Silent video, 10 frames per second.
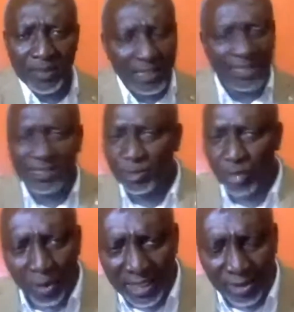Is this
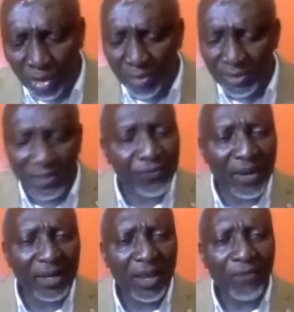story, the story
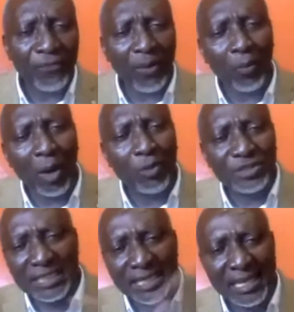different from what we
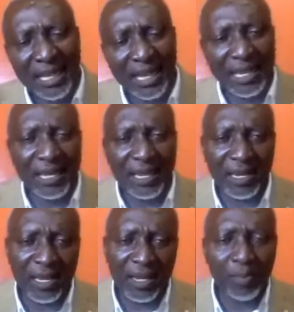see
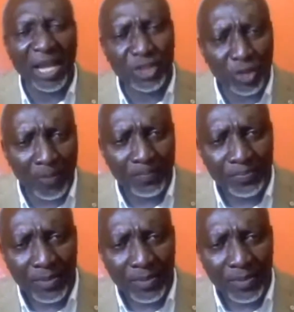in Belgium?